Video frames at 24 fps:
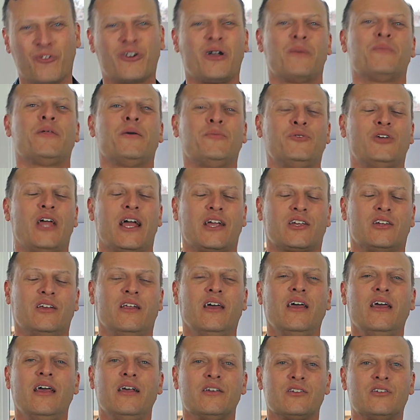overcome the
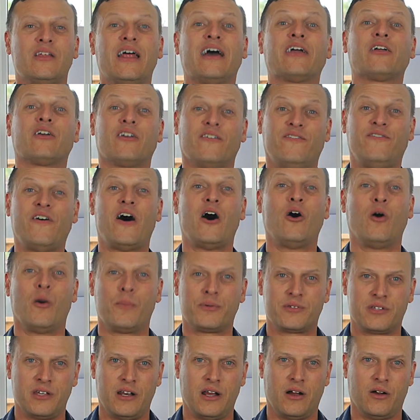objection, so now you're going to
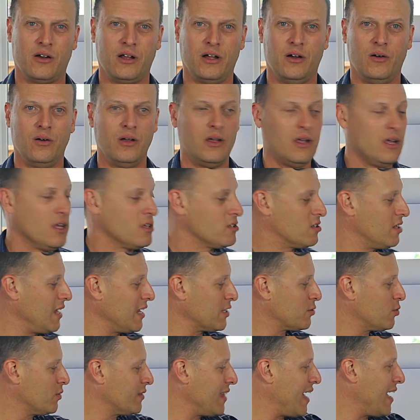follow-up scenario. So
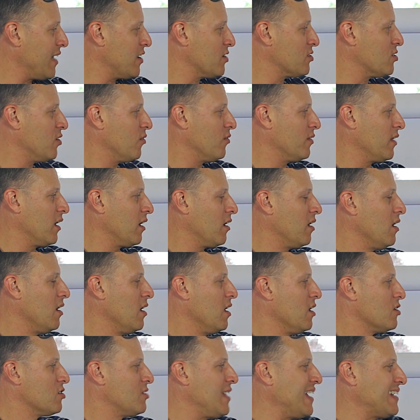that's what that is over there.
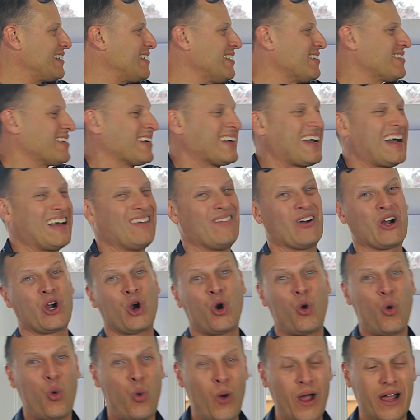So that's just a kind of a
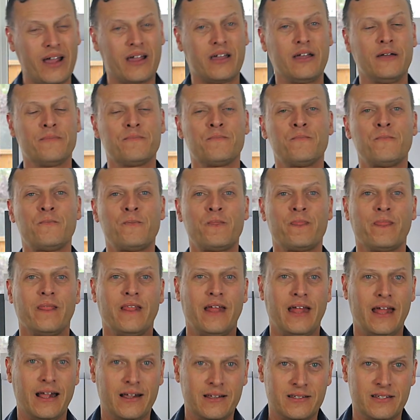quick
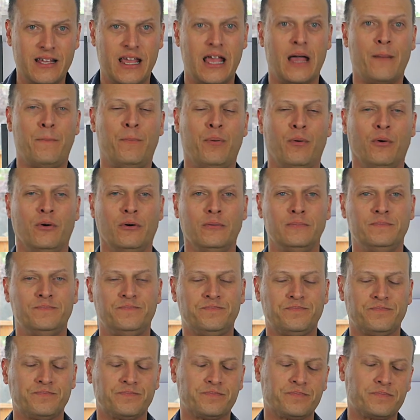example
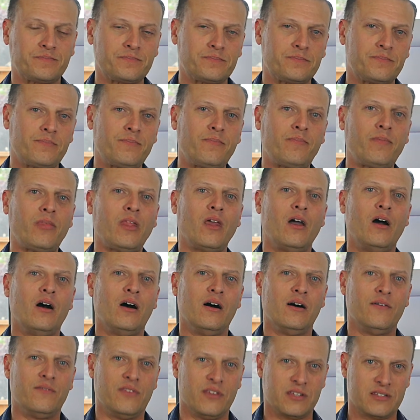
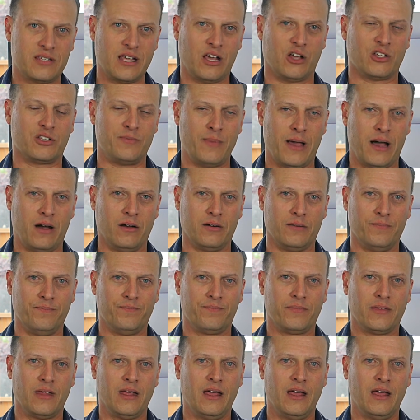of the Sales Mountain.